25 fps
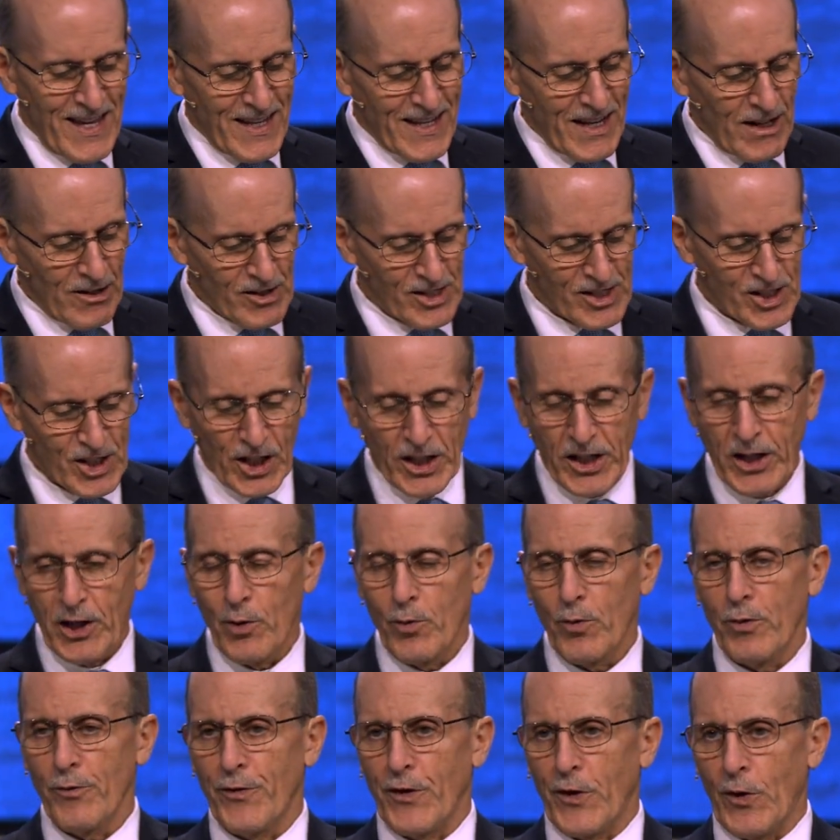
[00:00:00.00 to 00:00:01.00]
Now, just a
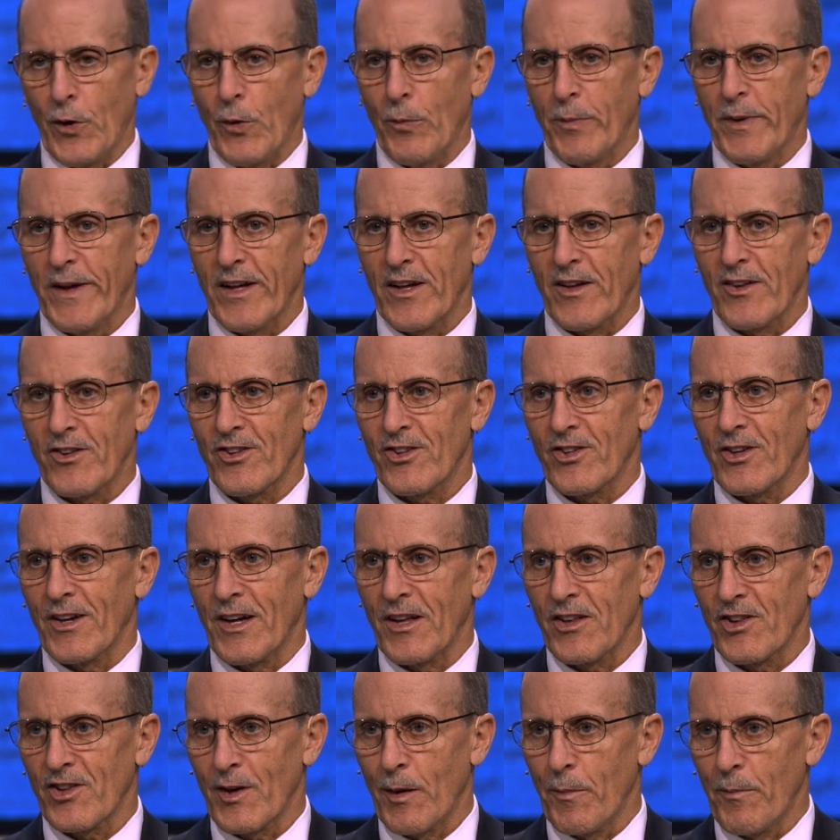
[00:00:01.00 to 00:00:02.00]
little review because
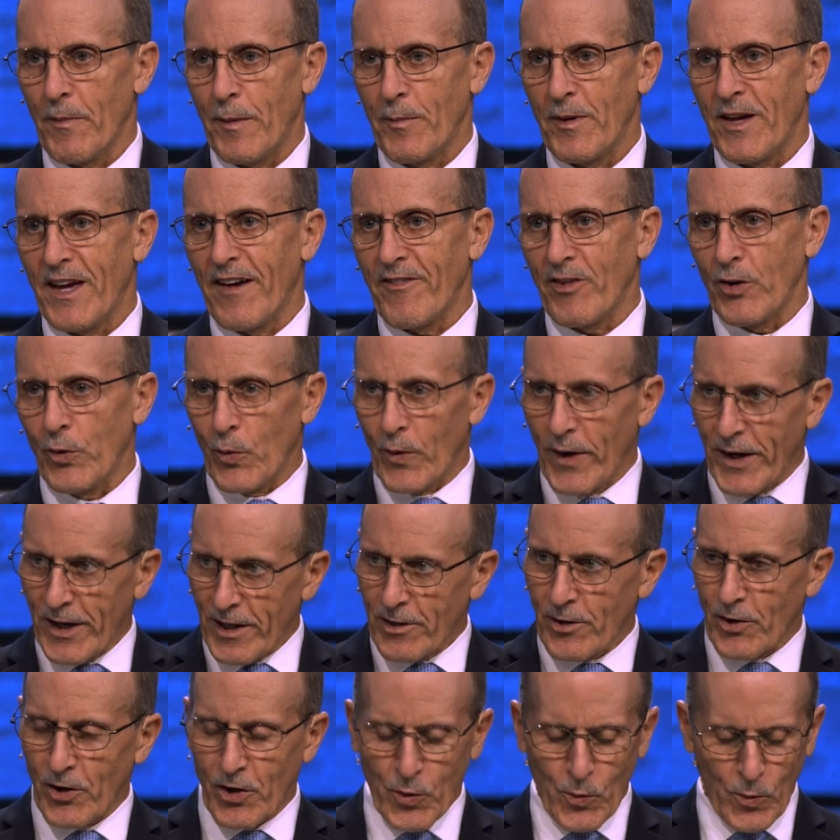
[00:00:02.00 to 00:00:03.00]
uh, some maybe haven't
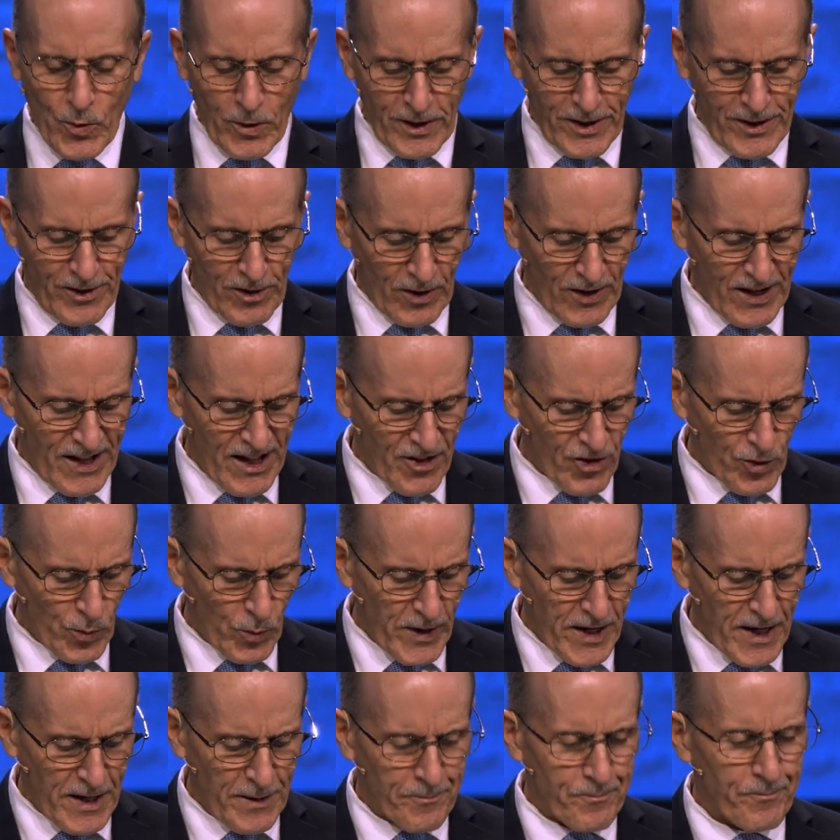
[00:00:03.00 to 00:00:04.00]
read it or you weren't here last
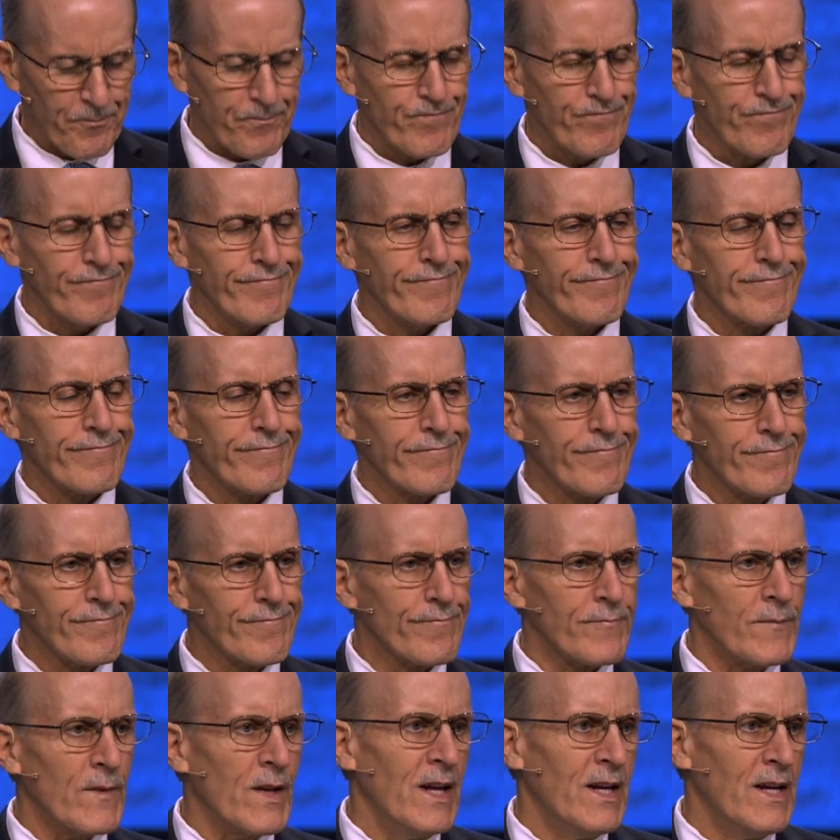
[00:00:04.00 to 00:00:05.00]
week.
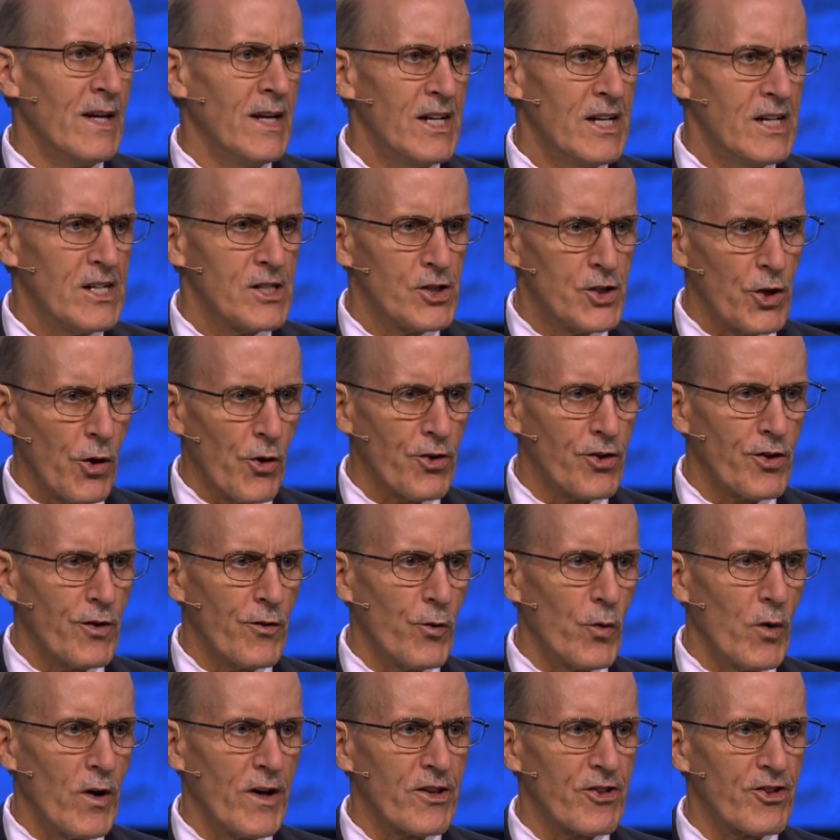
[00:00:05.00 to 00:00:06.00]

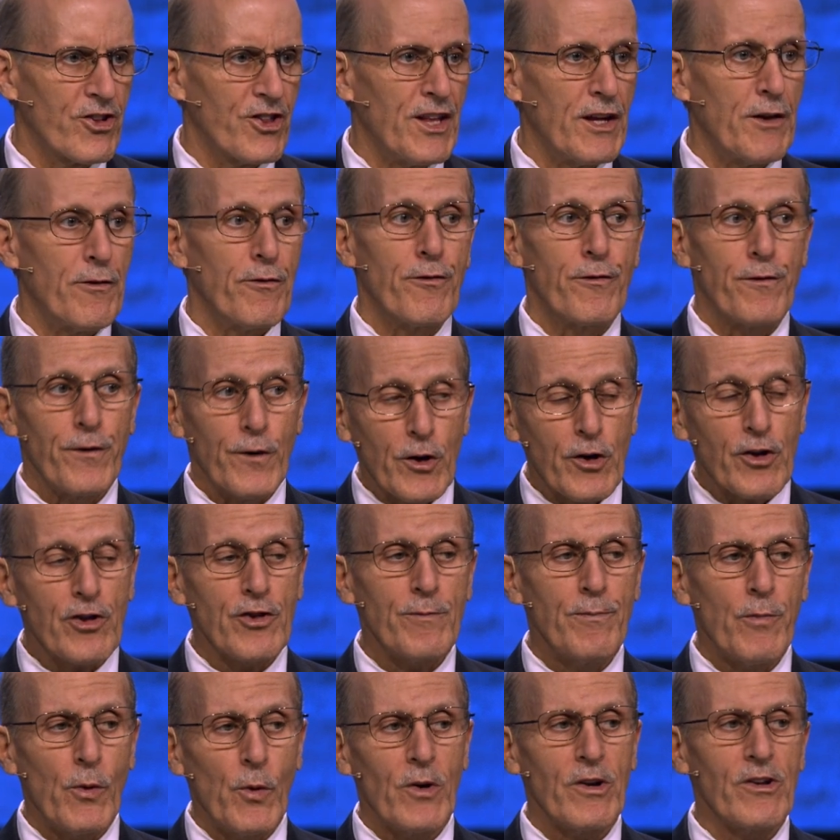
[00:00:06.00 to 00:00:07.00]
Joseph was the
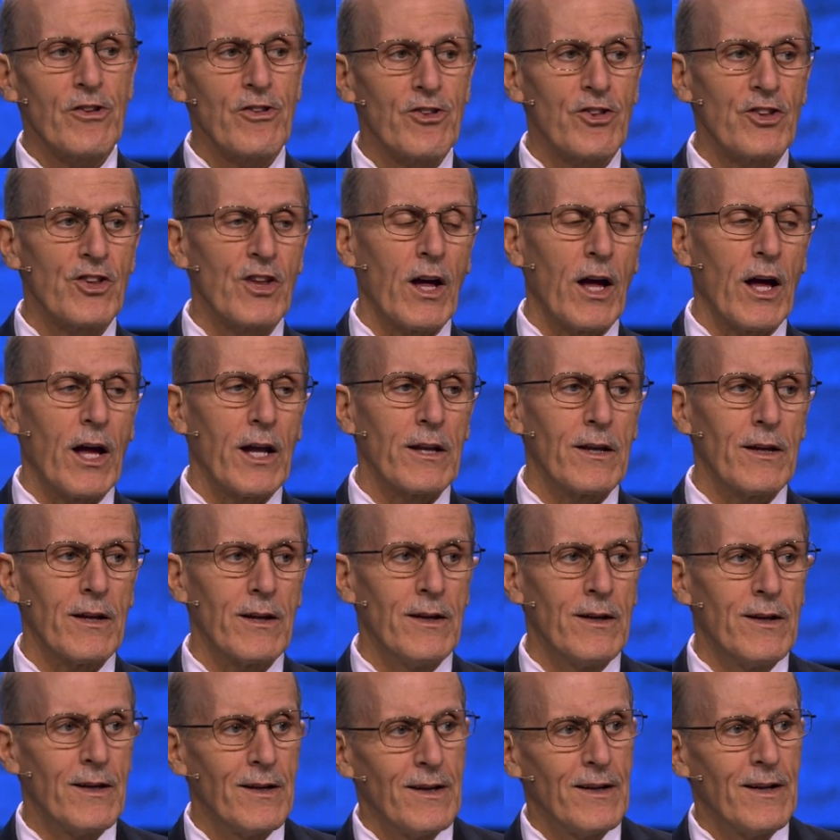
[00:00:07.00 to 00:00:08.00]
firstborn
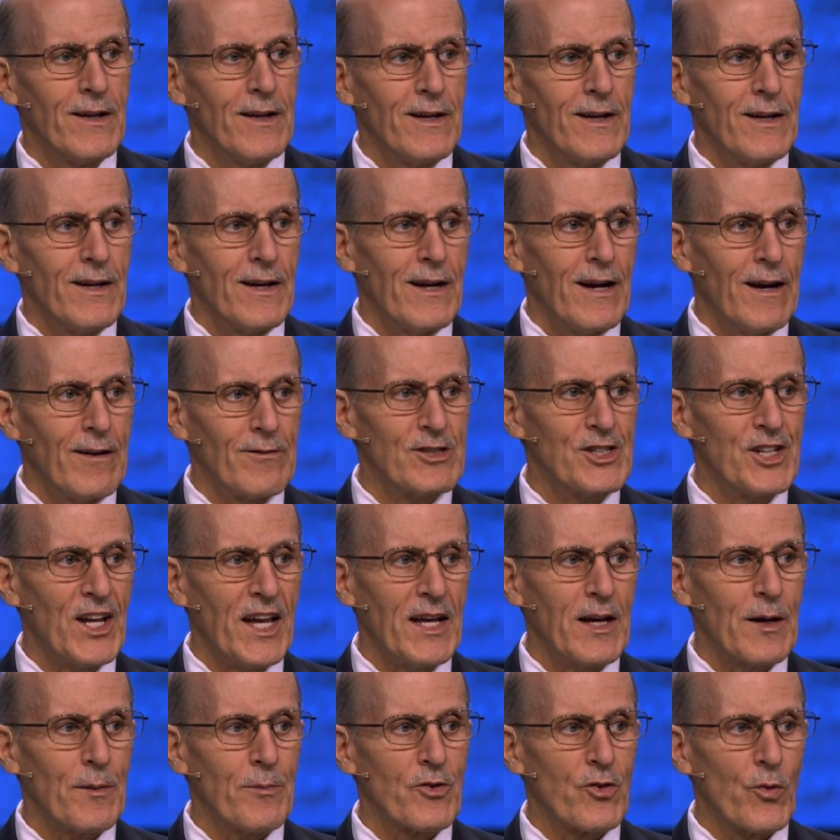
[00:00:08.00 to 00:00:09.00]
son of
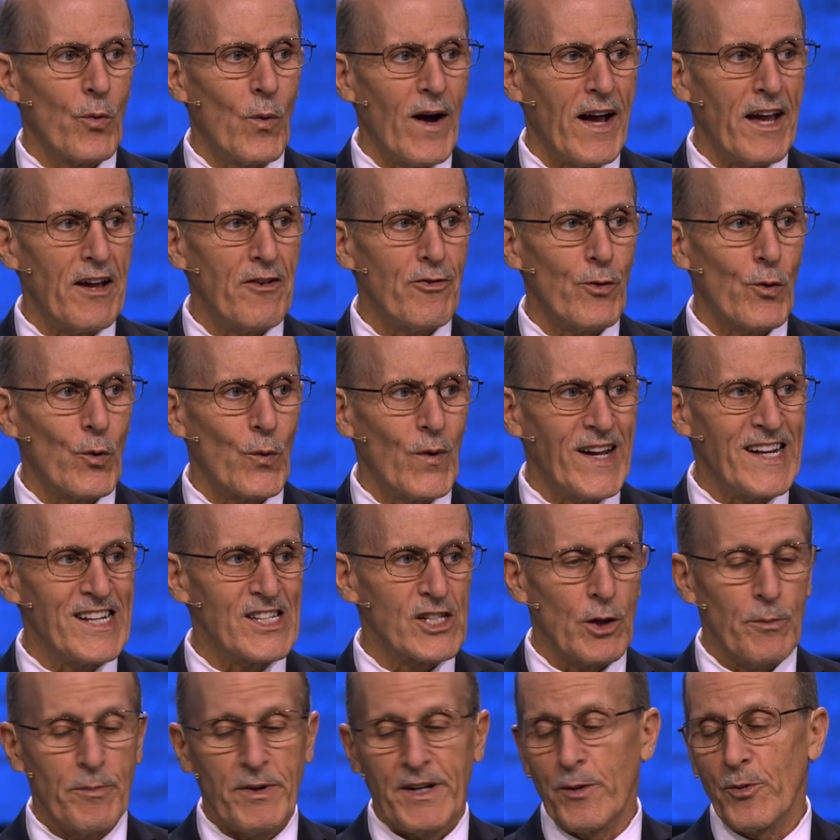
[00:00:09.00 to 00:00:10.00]
Jacob's wife,
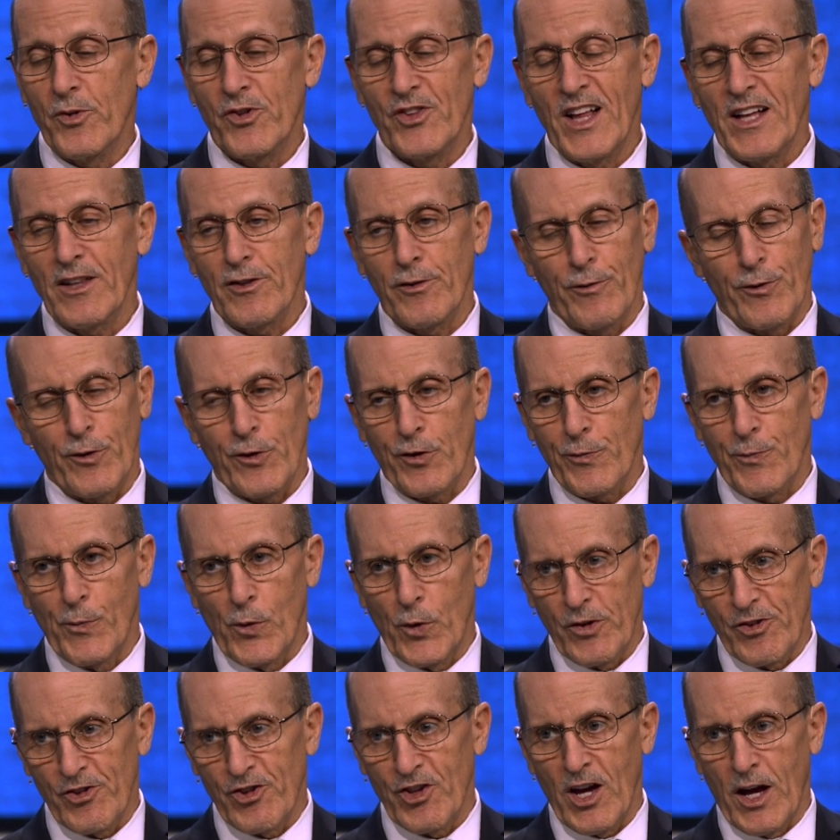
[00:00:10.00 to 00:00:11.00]
Rachel, but he was not the
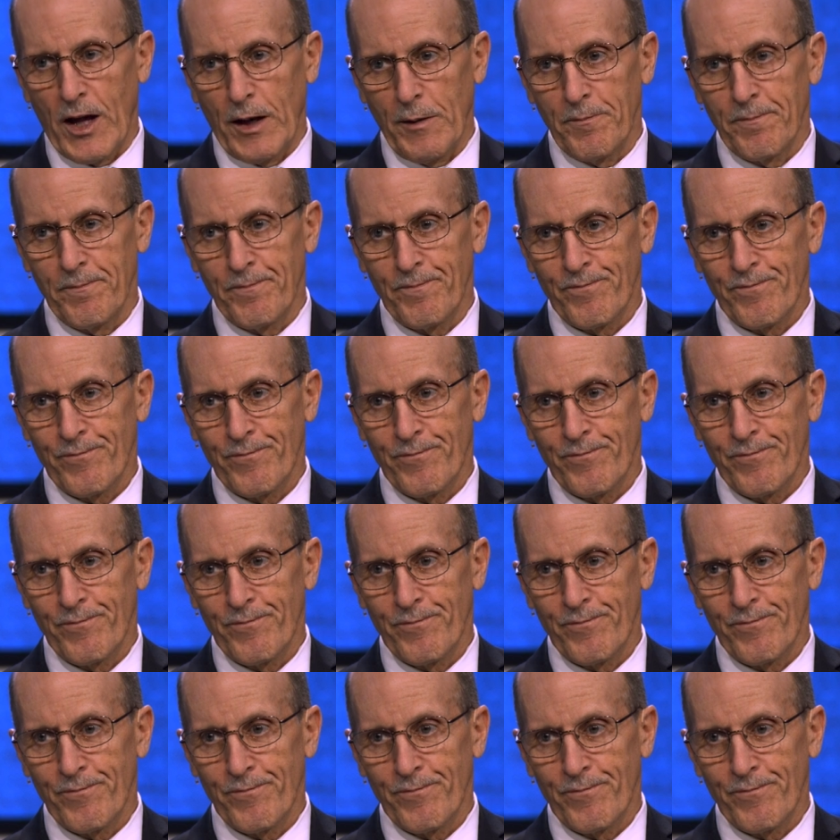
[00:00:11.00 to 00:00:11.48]
firstborn son.